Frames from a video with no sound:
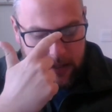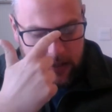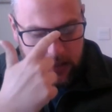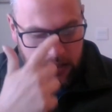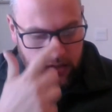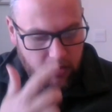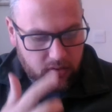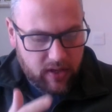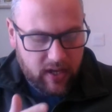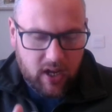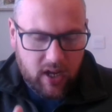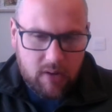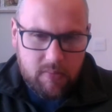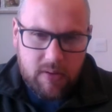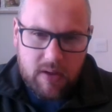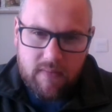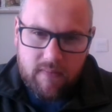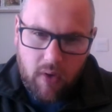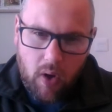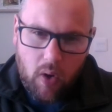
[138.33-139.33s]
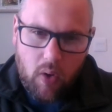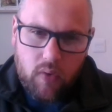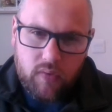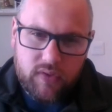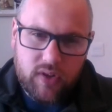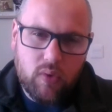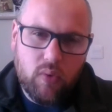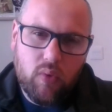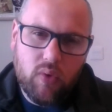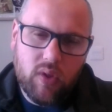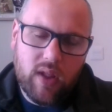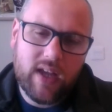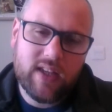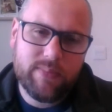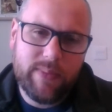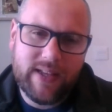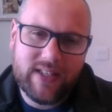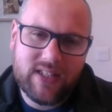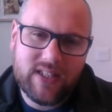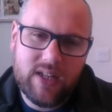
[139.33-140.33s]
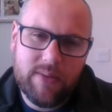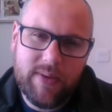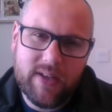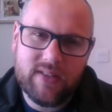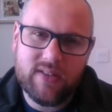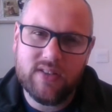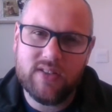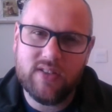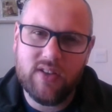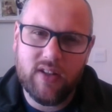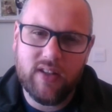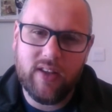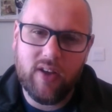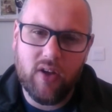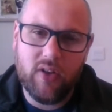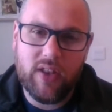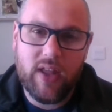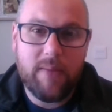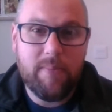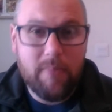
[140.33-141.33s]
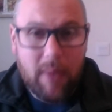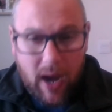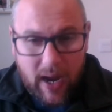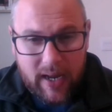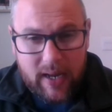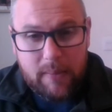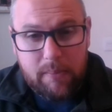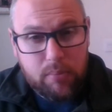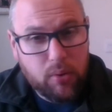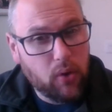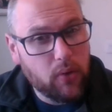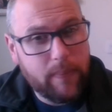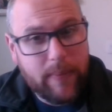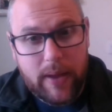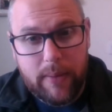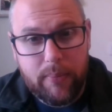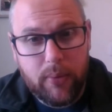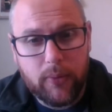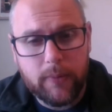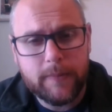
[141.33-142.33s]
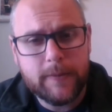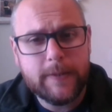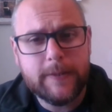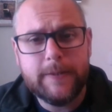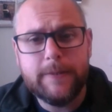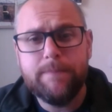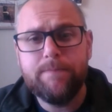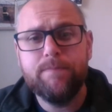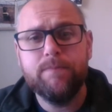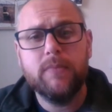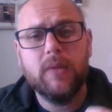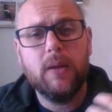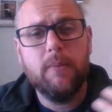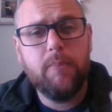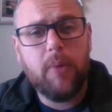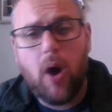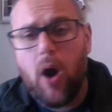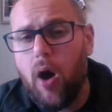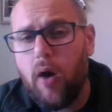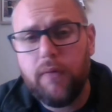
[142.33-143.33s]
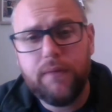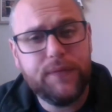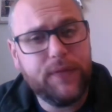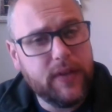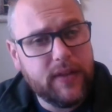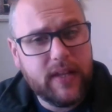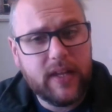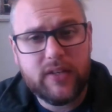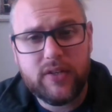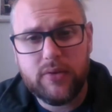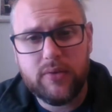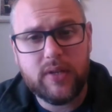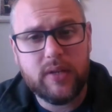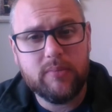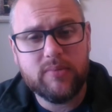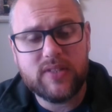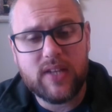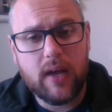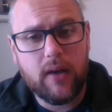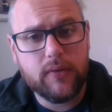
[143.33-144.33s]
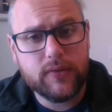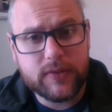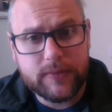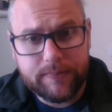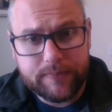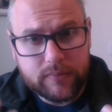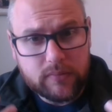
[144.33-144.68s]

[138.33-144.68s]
They're going to be involved in all aspects of the business early on. They might employ people, but often they do it themselves.